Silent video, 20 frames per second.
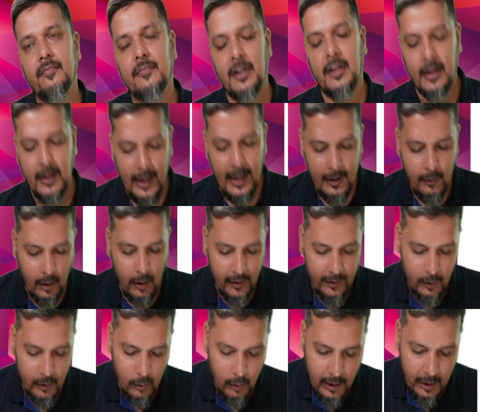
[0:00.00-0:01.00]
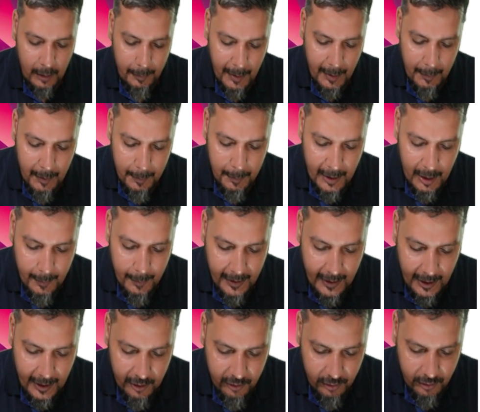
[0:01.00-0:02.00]
And what is the total payment made by
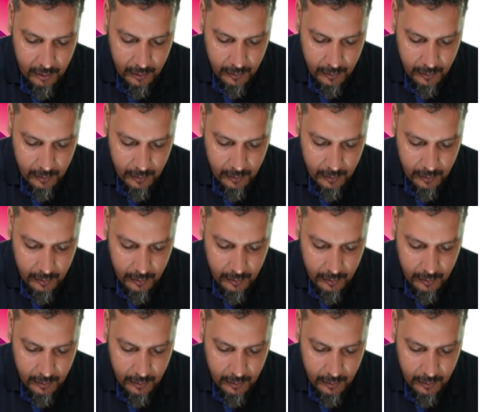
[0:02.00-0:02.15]
cash?